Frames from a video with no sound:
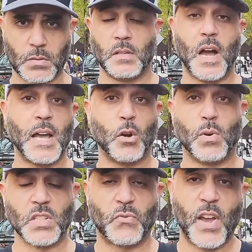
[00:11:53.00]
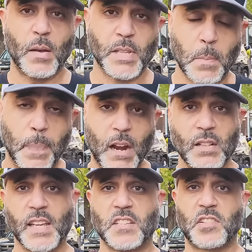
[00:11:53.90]
Yayo and his family
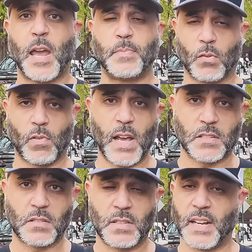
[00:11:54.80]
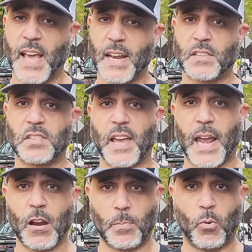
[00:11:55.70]
barely escaped arrest, then headed to the
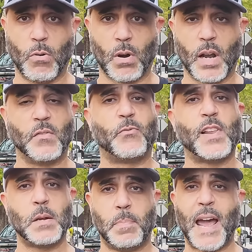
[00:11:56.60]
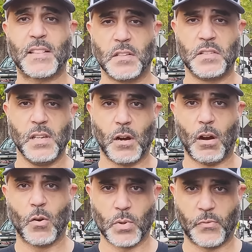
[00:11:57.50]
airport and fled back to
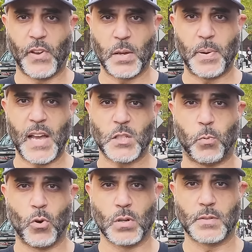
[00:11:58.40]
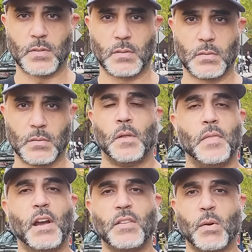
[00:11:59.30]
DR with fake passports.
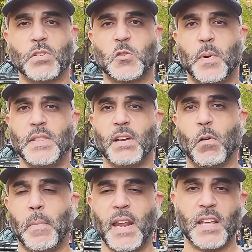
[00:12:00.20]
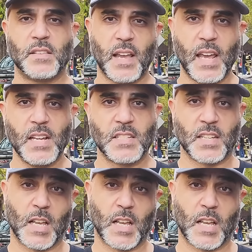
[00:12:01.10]
There they would spend their remaining days as